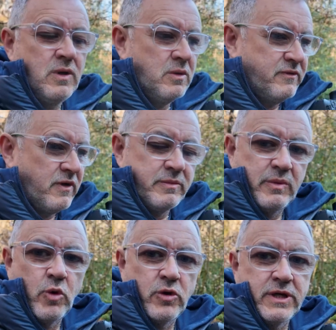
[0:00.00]
Well, we've only
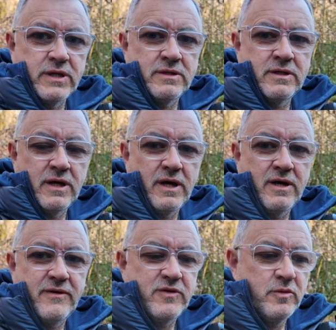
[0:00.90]
been walking a
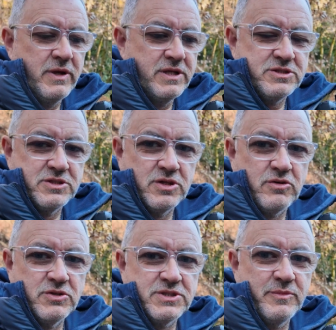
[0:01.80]
few minutes just
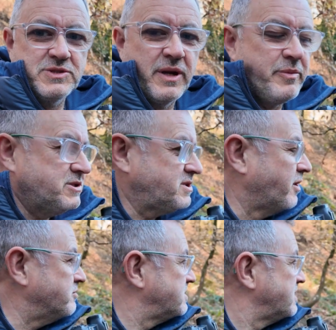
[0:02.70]
across them stepping
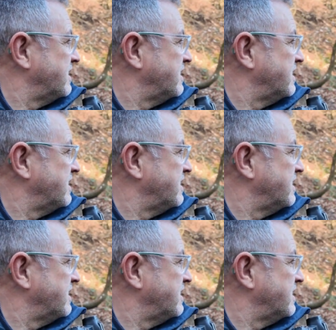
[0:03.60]
stones,